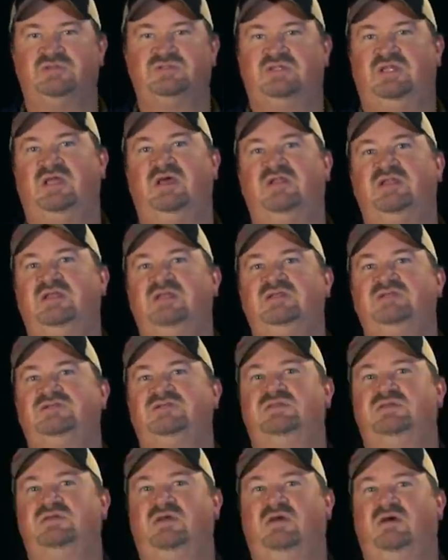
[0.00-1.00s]
sound
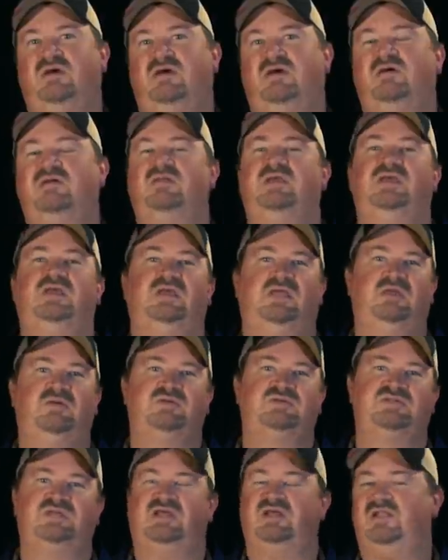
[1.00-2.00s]
into the call, it
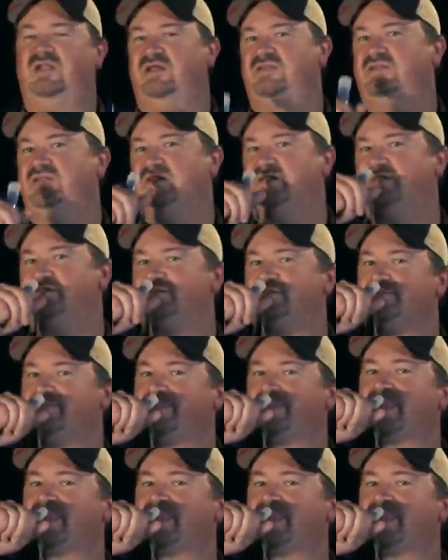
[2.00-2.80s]
would sound like this.